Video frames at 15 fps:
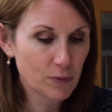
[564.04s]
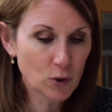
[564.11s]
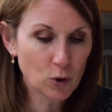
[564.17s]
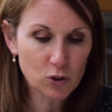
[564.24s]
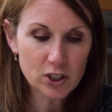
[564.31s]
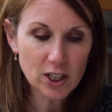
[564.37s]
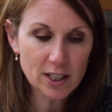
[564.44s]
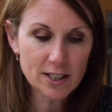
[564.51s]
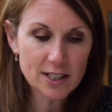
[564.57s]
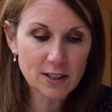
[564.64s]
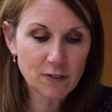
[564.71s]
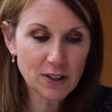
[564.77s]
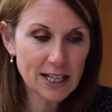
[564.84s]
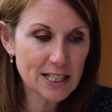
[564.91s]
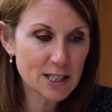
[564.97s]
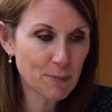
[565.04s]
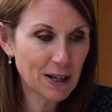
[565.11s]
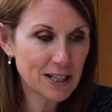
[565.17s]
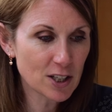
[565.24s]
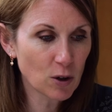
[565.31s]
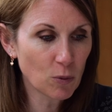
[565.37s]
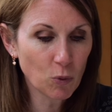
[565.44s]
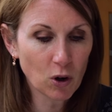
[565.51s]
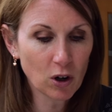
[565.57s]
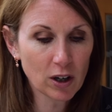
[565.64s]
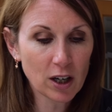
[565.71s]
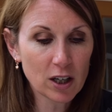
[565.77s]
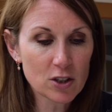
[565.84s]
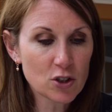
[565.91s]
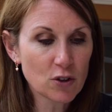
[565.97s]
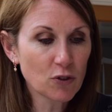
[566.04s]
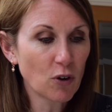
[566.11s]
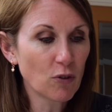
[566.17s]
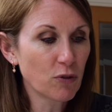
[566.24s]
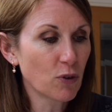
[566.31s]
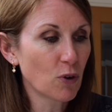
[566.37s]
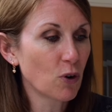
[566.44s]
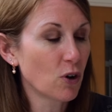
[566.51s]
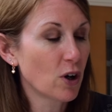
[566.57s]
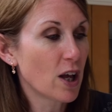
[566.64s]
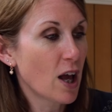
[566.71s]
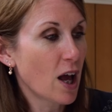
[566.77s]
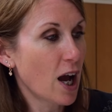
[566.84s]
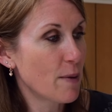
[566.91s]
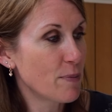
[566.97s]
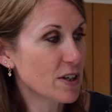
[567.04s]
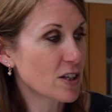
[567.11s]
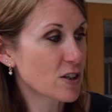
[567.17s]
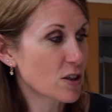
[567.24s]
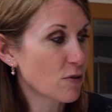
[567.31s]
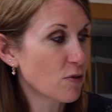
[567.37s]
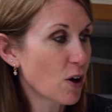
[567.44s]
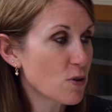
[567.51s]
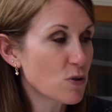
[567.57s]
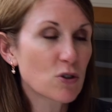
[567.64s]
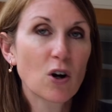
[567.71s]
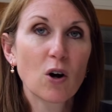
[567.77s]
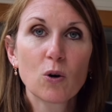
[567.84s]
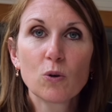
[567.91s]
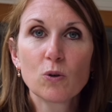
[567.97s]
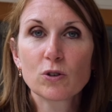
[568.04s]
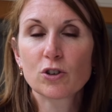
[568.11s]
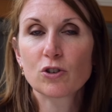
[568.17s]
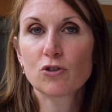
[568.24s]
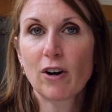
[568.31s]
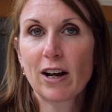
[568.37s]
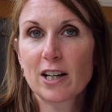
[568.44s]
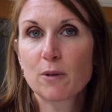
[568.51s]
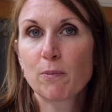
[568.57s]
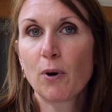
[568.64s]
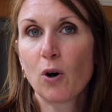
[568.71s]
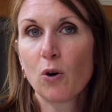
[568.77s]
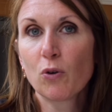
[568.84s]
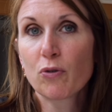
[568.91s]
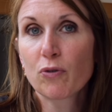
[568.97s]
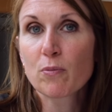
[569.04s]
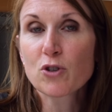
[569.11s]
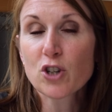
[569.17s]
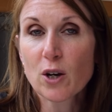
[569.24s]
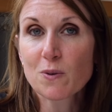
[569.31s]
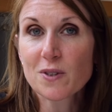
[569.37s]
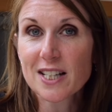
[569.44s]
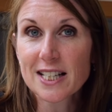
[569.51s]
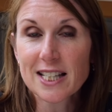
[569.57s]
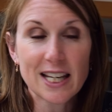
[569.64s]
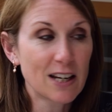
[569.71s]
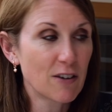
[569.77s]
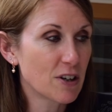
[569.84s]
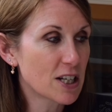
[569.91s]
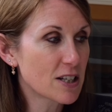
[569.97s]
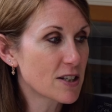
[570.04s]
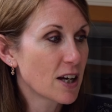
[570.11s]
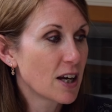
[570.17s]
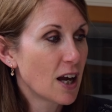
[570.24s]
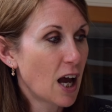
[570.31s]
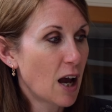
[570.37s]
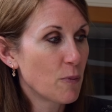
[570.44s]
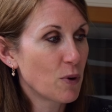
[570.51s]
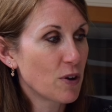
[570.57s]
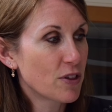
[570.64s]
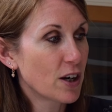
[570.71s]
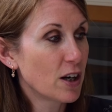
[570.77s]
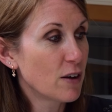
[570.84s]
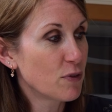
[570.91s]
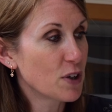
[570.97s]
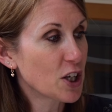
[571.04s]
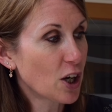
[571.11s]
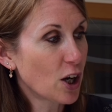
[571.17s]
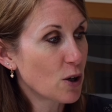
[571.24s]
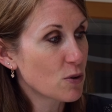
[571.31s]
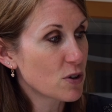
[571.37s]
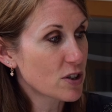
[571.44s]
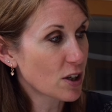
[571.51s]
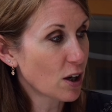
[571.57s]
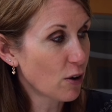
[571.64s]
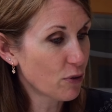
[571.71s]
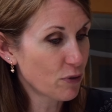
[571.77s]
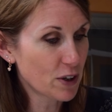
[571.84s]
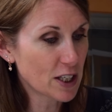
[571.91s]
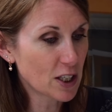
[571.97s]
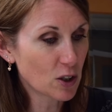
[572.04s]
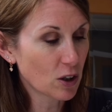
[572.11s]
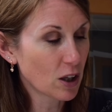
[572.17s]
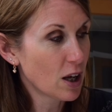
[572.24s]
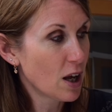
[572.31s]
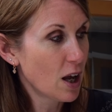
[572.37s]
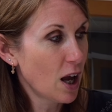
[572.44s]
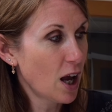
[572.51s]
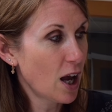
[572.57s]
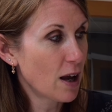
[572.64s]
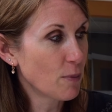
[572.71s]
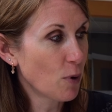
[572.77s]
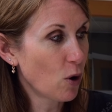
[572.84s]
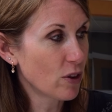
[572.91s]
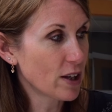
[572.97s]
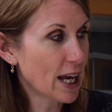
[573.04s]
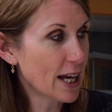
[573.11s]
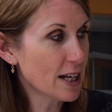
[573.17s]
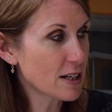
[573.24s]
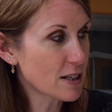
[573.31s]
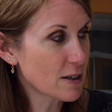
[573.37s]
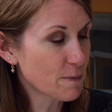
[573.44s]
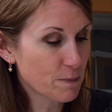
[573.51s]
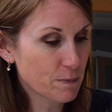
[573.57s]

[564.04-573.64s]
Alternatively, depending on what colours you've gone for, this is the rose gold strand pole from Jones Interiors, with the lovely cone style finial on the end.